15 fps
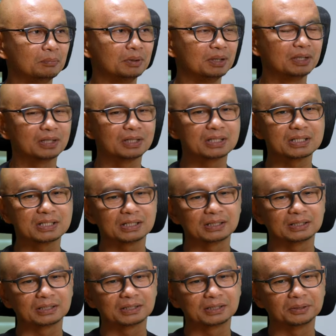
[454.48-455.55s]
because
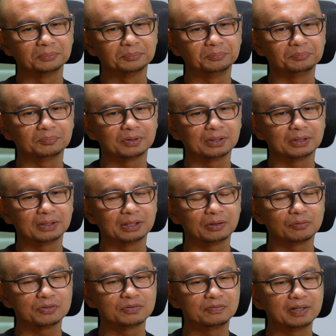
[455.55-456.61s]
um, that
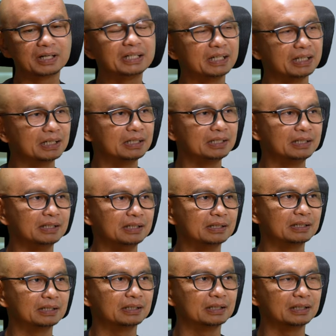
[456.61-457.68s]
was very early
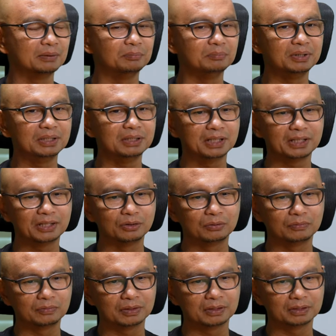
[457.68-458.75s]
uh, in me taking
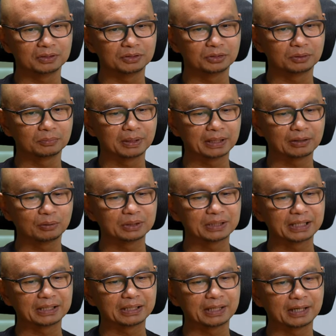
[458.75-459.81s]
over the job at
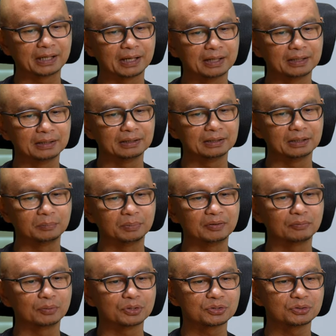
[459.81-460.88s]
content and the
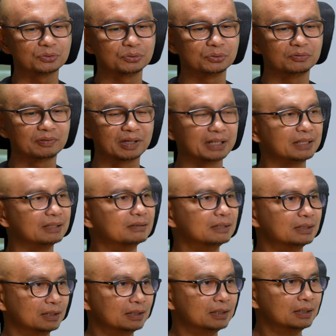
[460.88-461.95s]
brief was to find
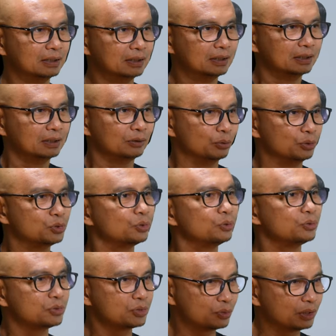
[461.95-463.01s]
good
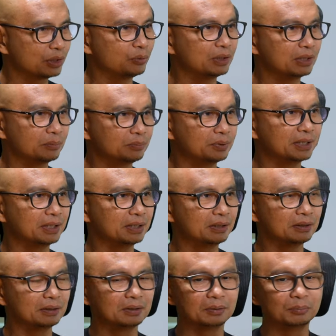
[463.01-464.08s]
shows so that we can
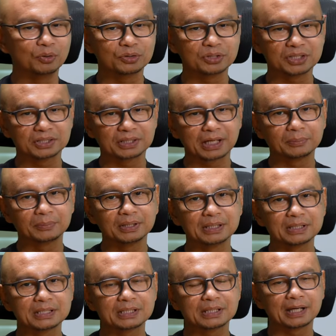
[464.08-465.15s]
bring uh, more
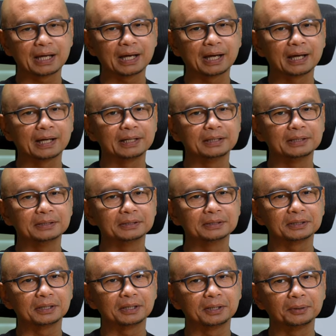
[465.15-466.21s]
subscribers
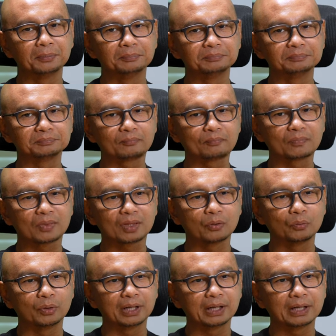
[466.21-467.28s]
and um,
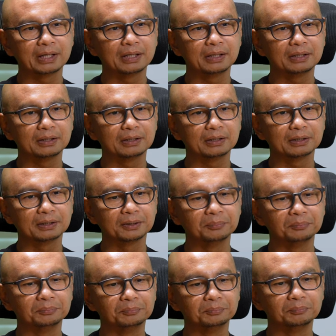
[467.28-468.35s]
when i
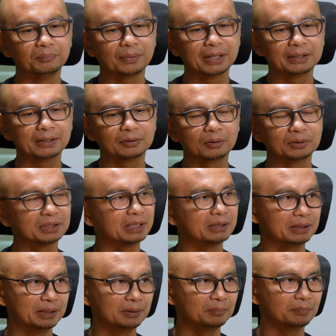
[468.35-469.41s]
um, met the
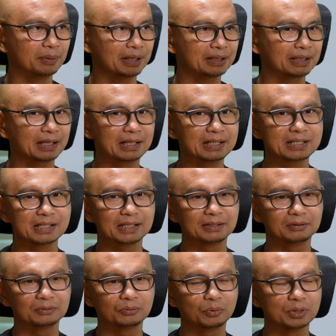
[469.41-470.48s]
content team back then i said
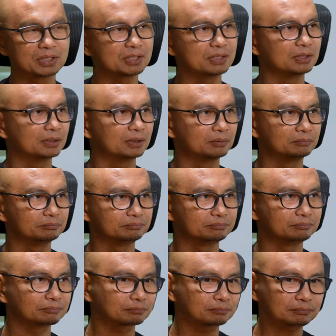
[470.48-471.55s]
what's the
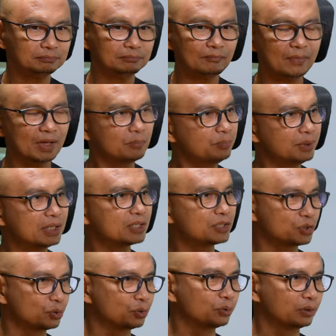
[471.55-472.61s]

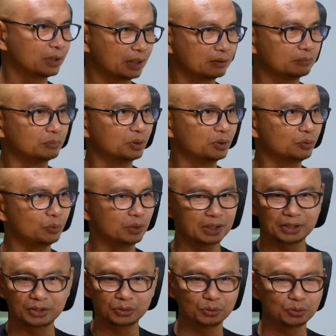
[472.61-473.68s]
biggest show that you know we
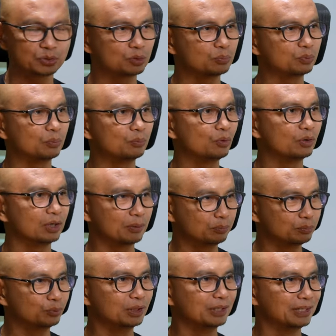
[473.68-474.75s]
can use to promote
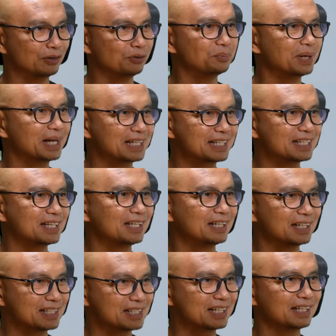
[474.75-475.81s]
and put in our
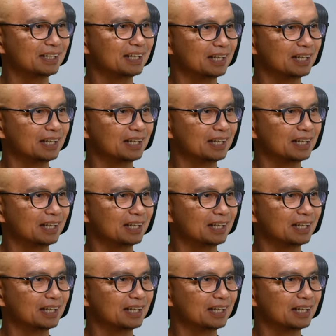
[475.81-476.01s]
magazine and say